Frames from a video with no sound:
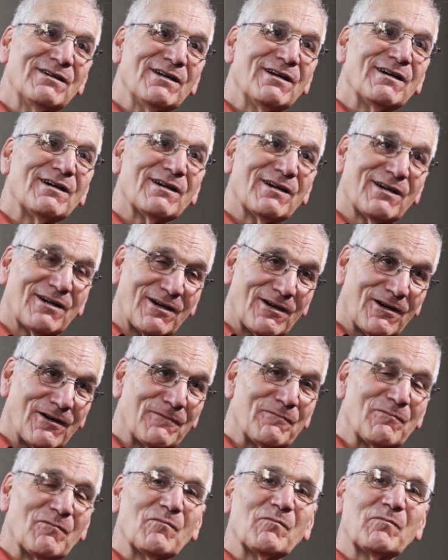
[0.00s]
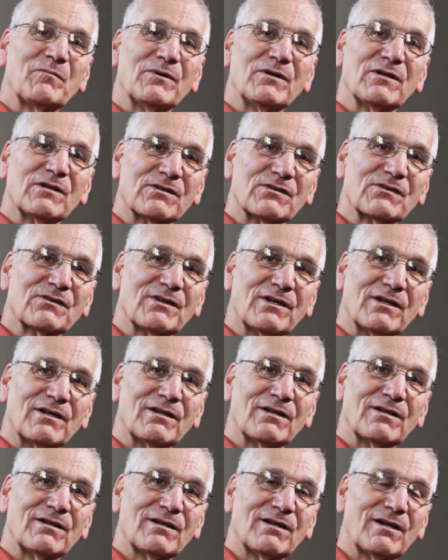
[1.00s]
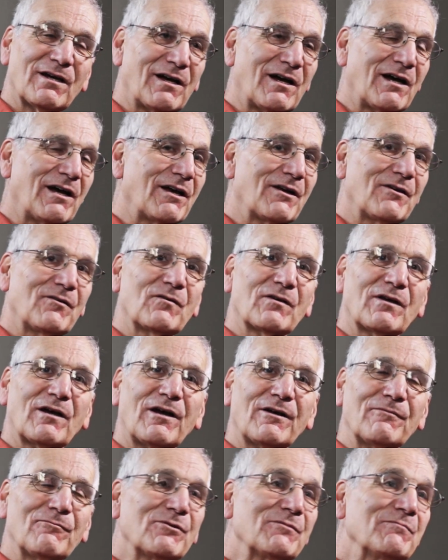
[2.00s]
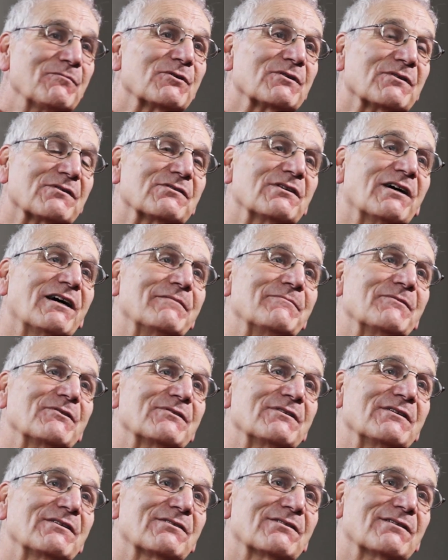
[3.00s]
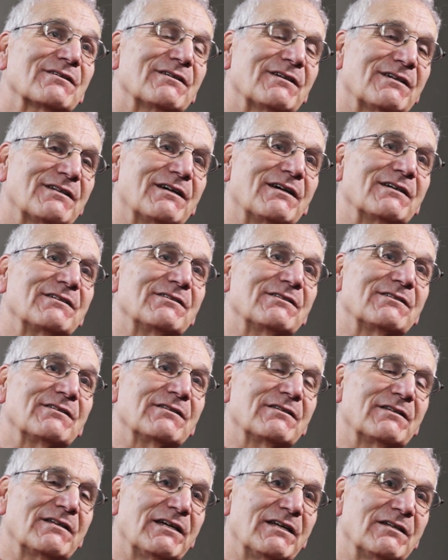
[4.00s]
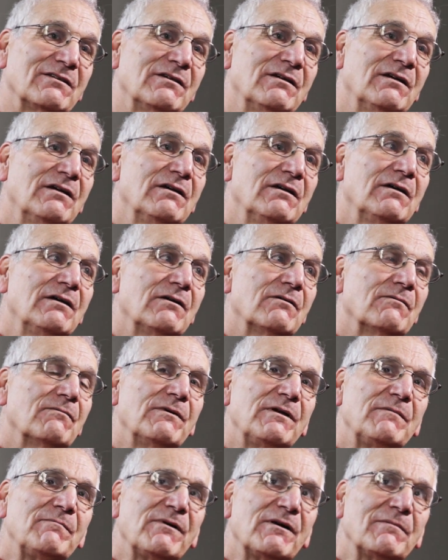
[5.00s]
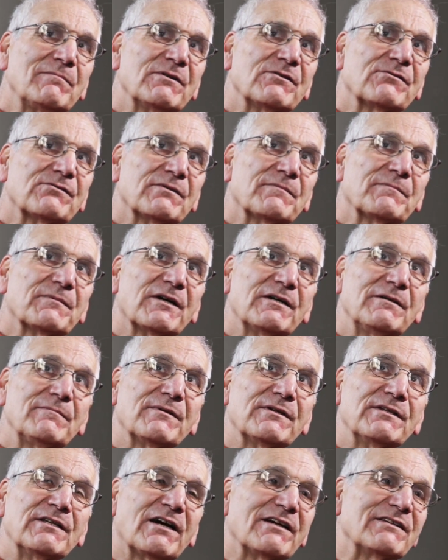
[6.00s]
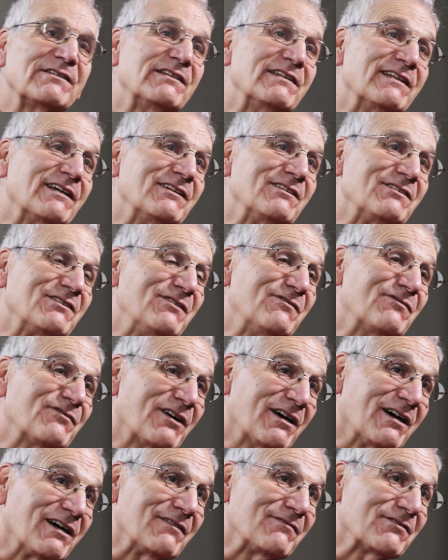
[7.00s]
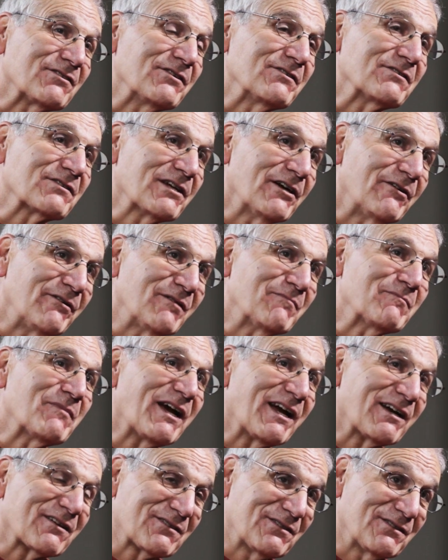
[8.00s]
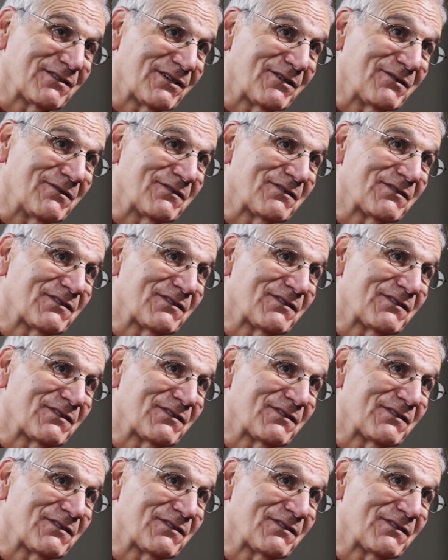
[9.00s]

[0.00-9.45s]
Okay. But I wouldn't put a time on it, and I didn't then. We published a paper in 1985, so it's going back to those